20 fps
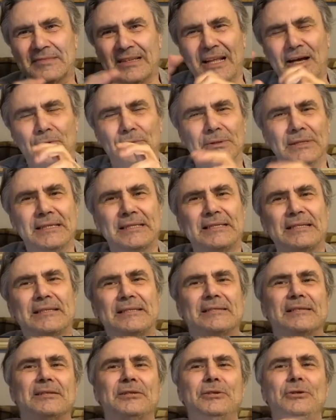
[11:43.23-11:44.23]
Now this
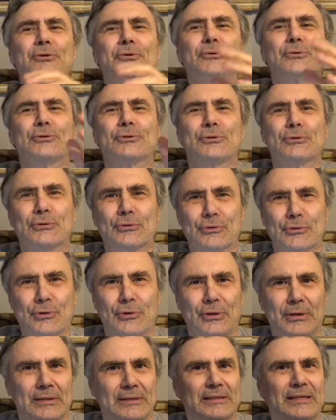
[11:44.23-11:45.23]
is a new
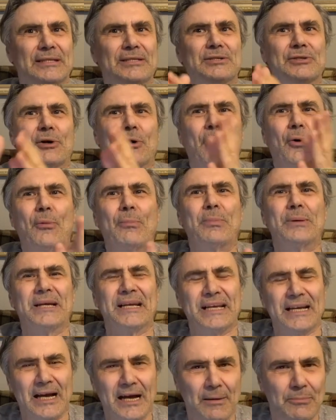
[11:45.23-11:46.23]
scroll that's
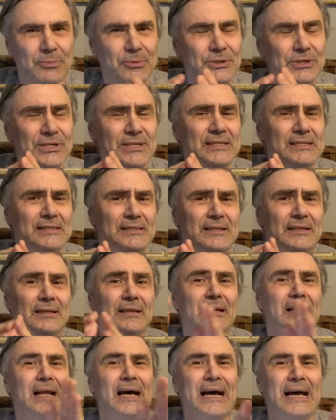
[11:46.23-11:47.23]
opening up, which is the
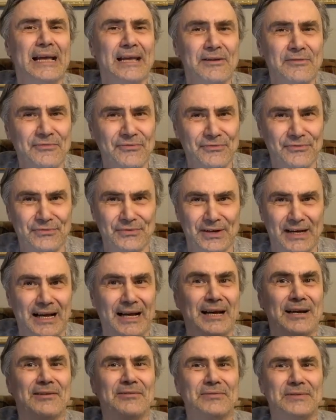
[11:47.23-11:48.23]
life
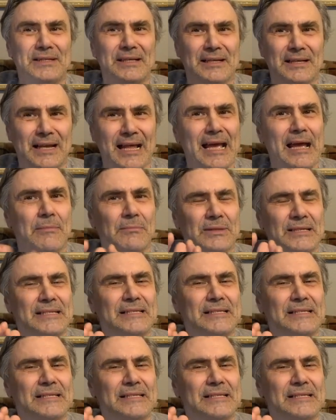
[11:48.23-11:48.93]
of the Lamb.